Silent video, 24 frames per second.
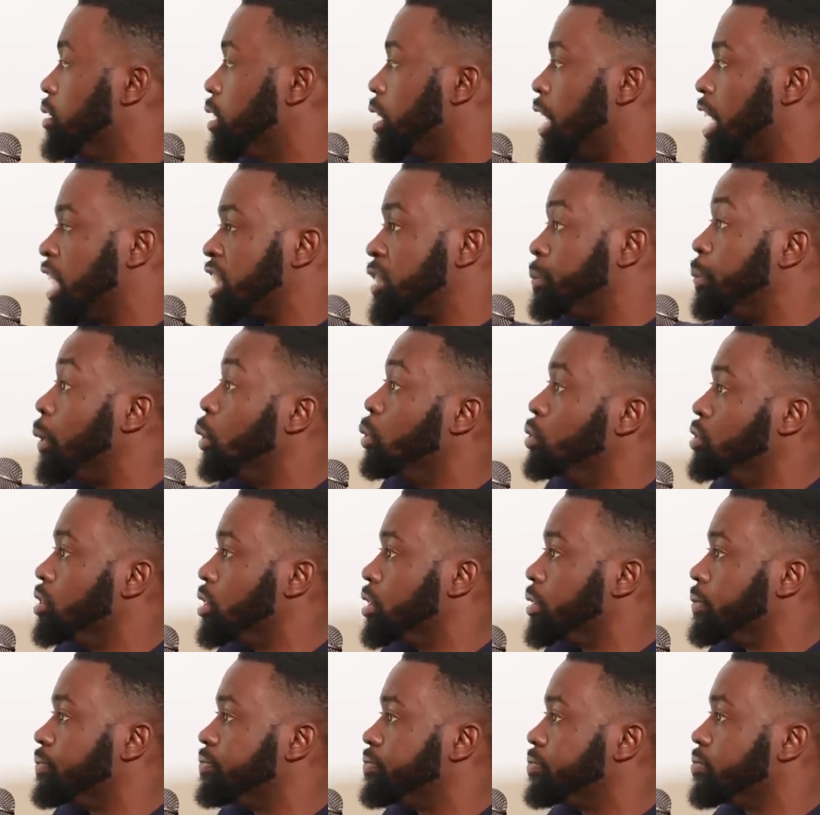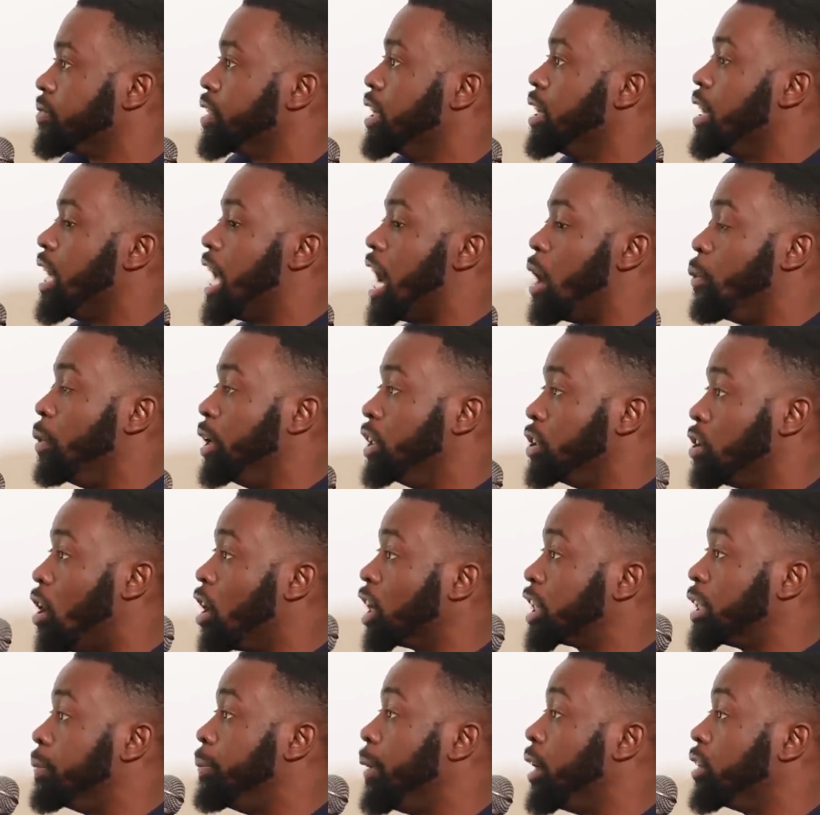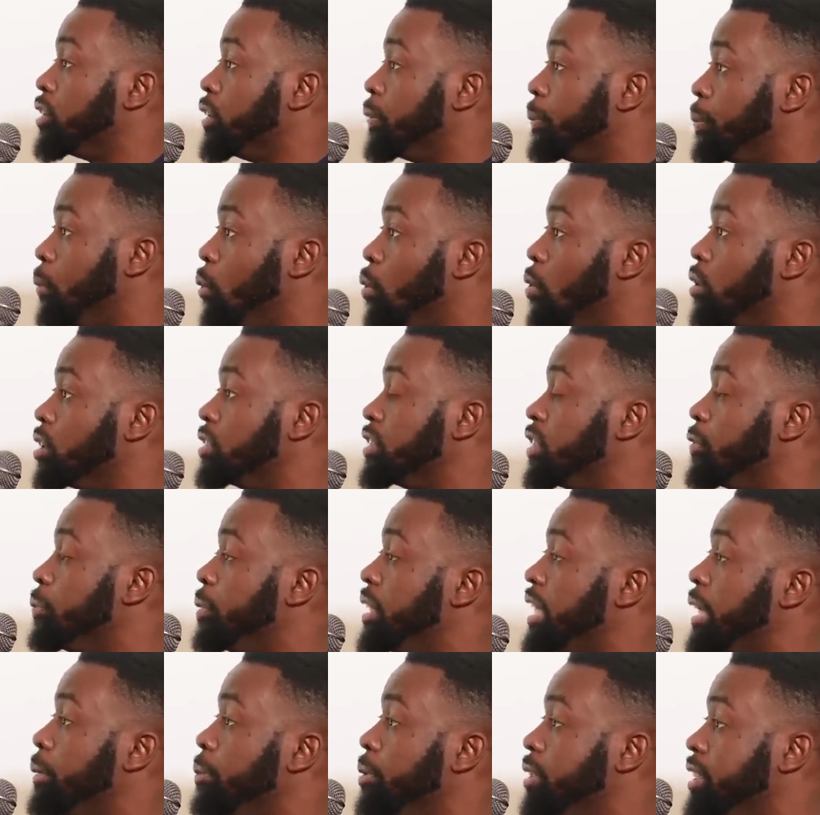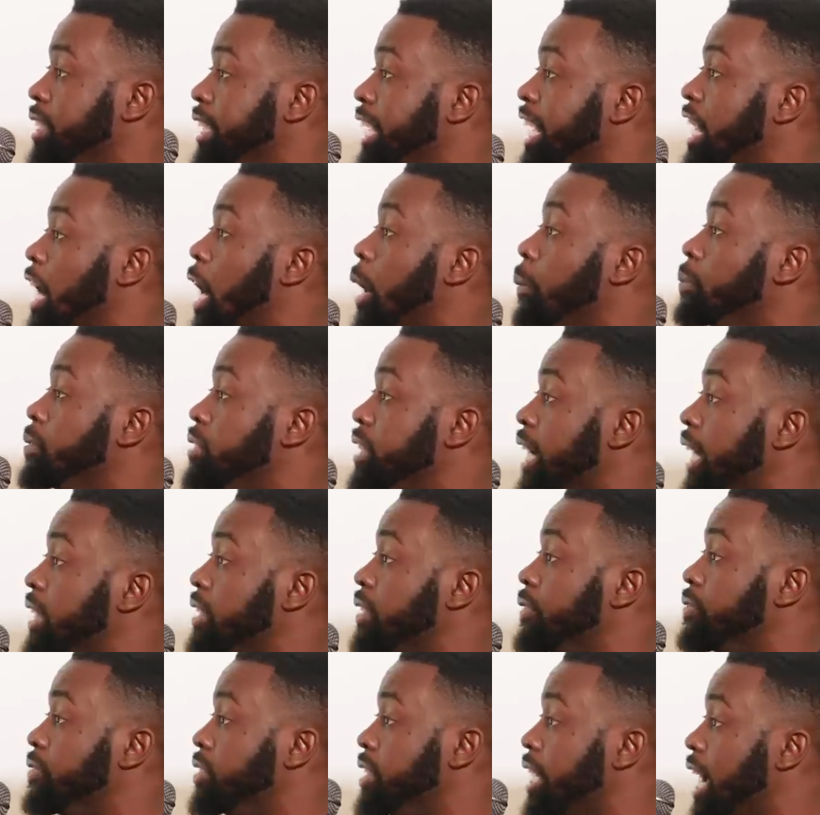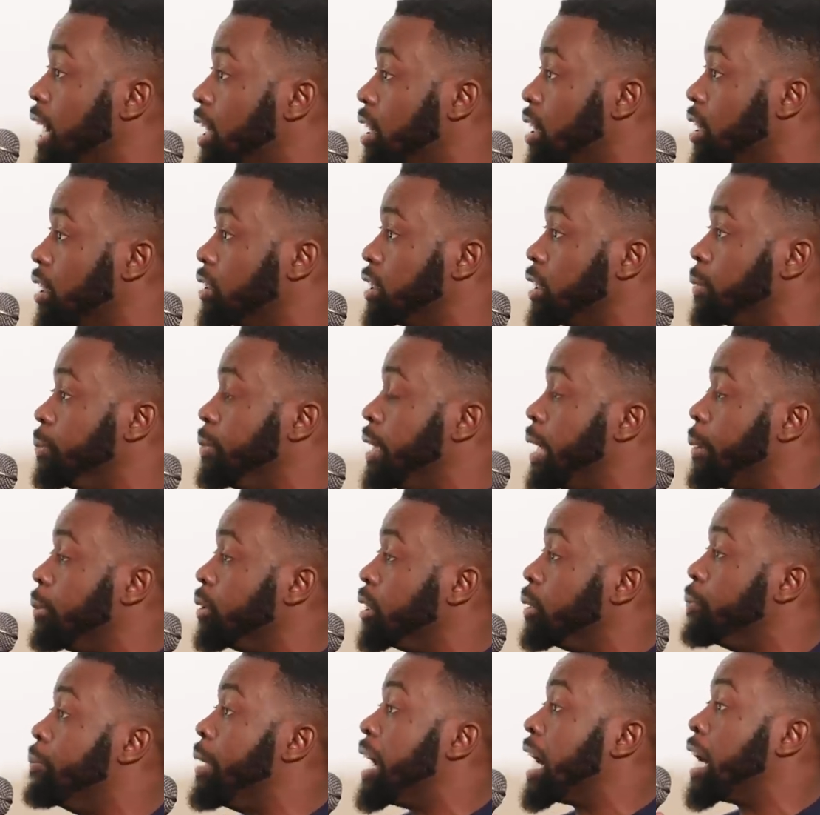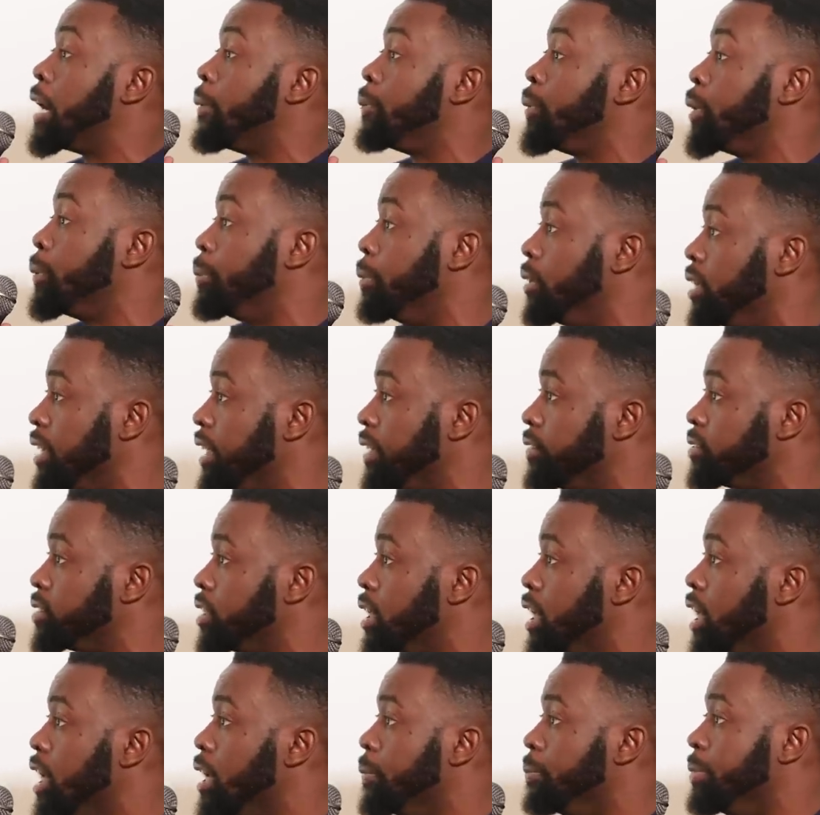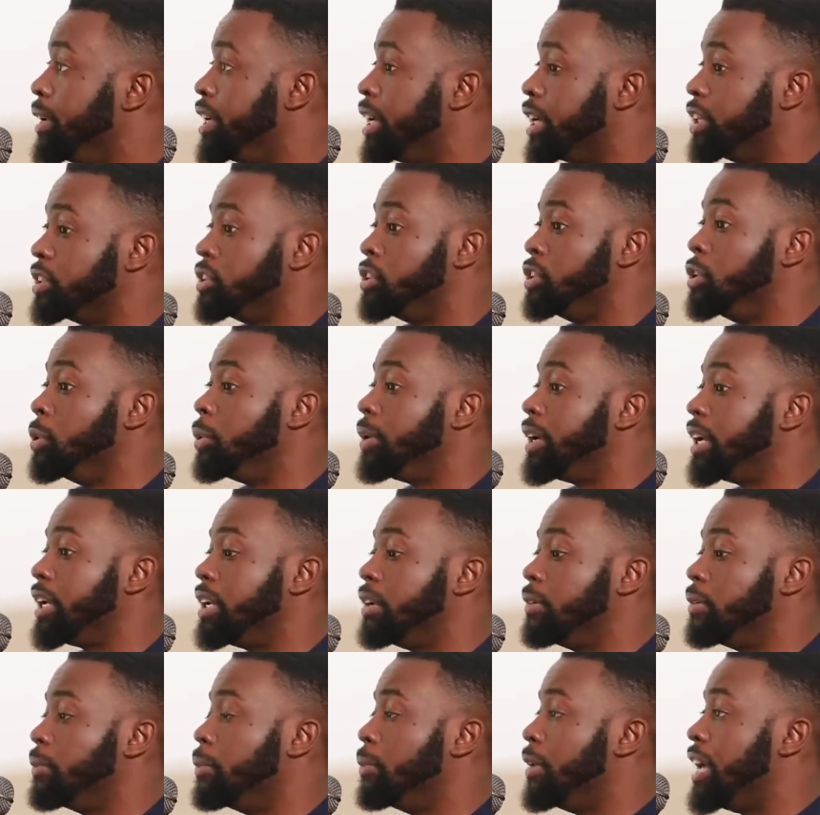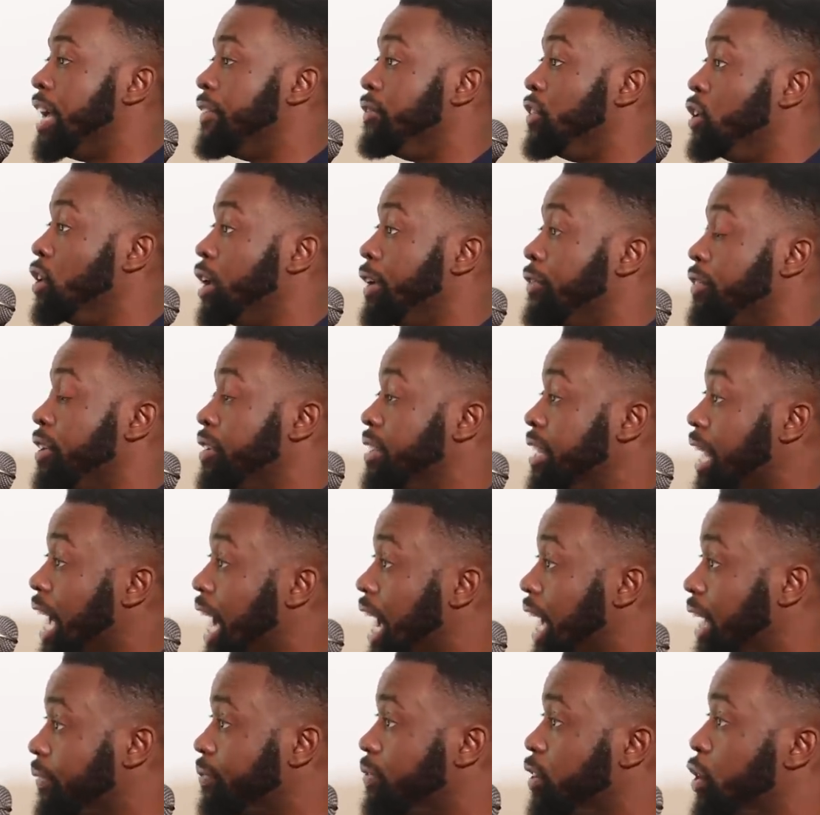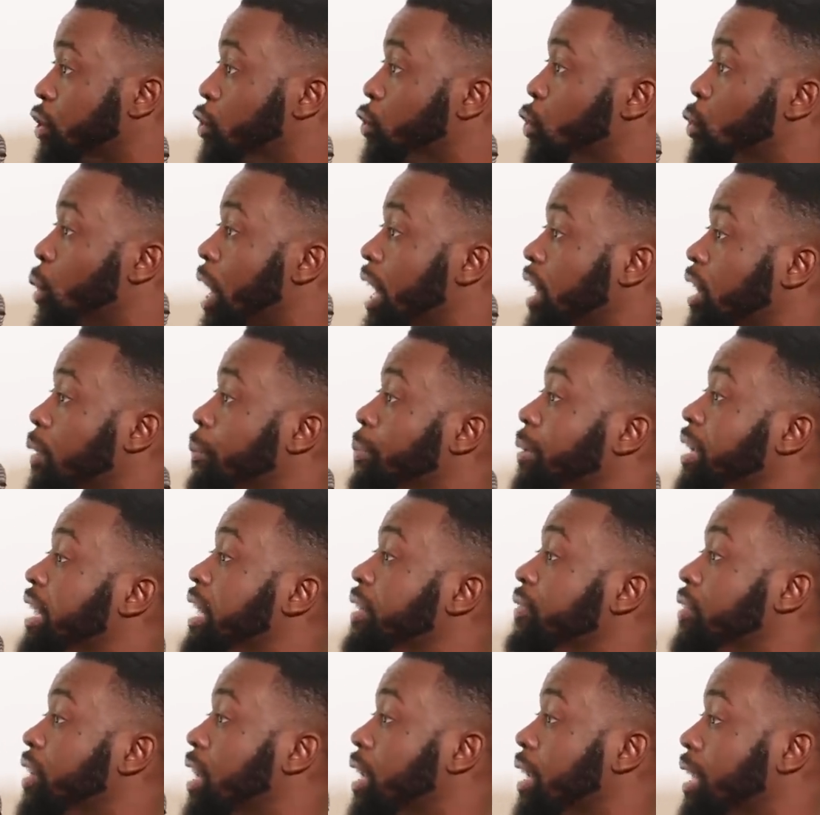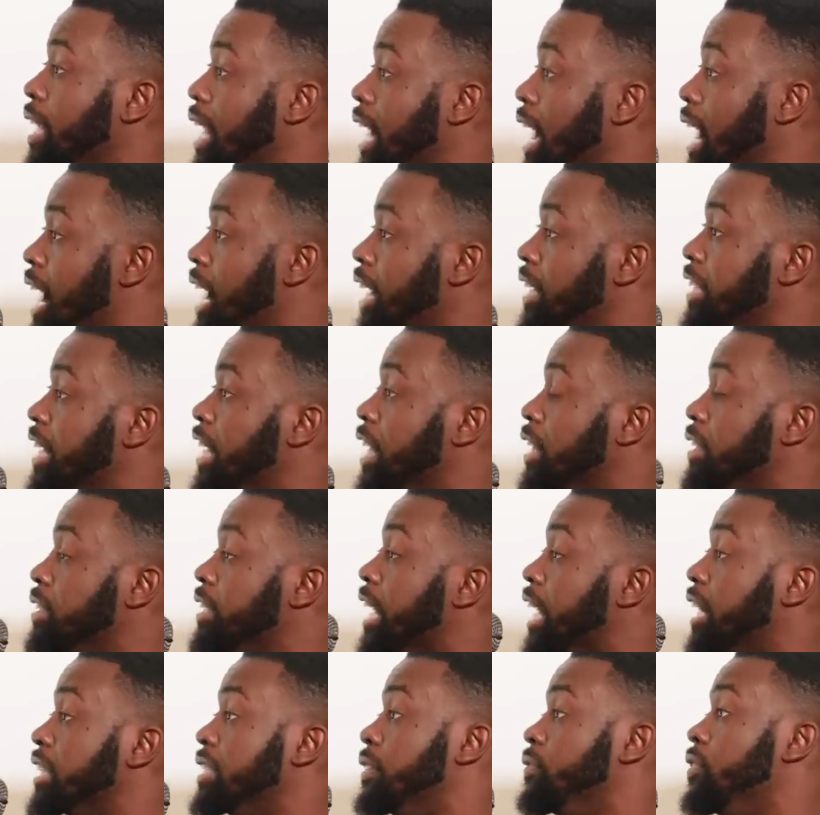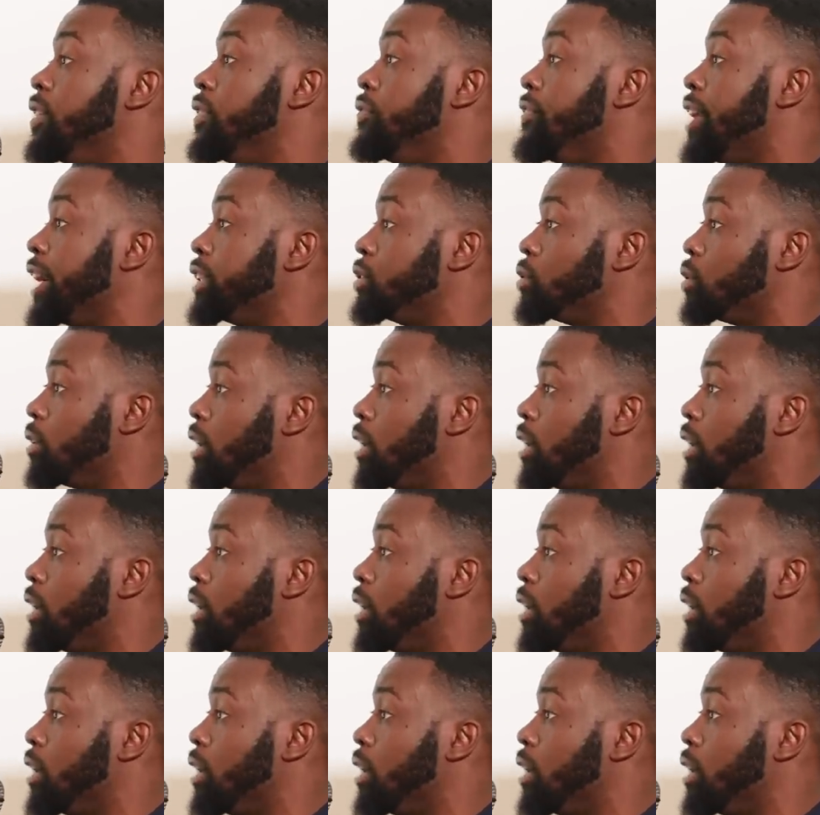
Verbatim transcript: exposure. Mm-hmm. And we talked about the importance of being able to get objective data to be able to back up your beliefs because you can, if you if you're not, you end up believing a lie that can negatively affect your